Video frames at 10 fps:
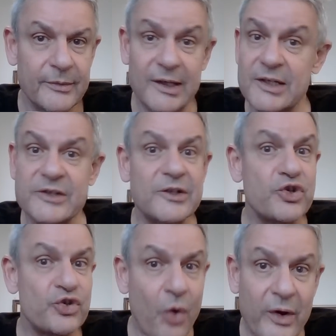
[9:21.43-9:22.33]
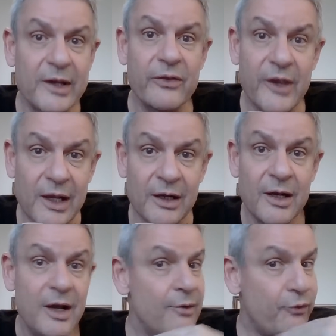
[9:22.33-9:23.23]
That is the shocking
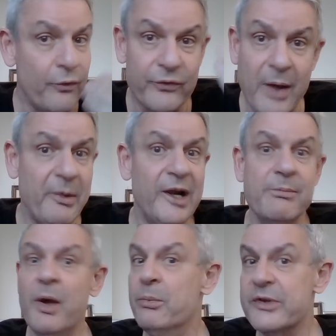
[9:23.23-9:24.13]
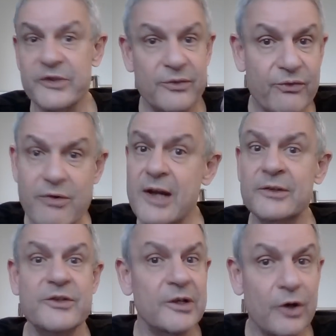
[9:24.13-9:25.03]
thing for family members and
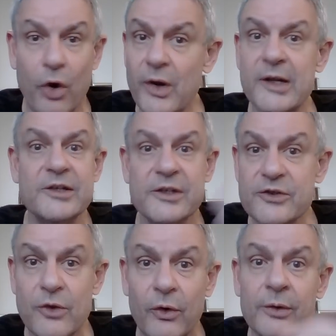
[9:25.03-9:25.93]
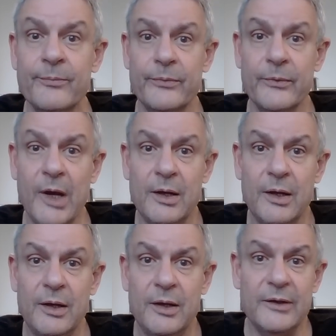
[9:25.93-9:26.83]
friends and colleagues and so on.
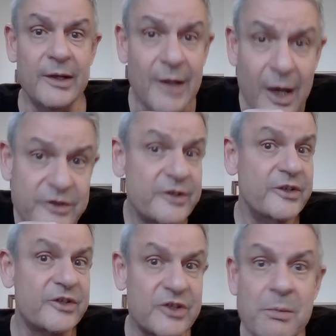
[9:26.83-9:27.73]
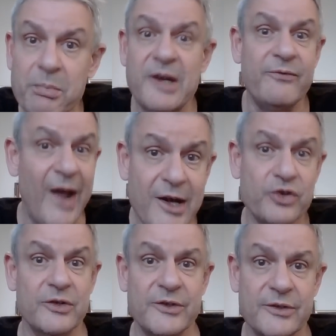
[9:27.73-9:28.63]
The narcissist simply
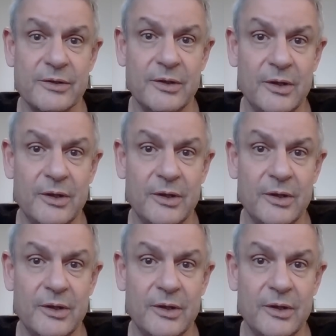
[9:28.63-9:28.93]
vanishes.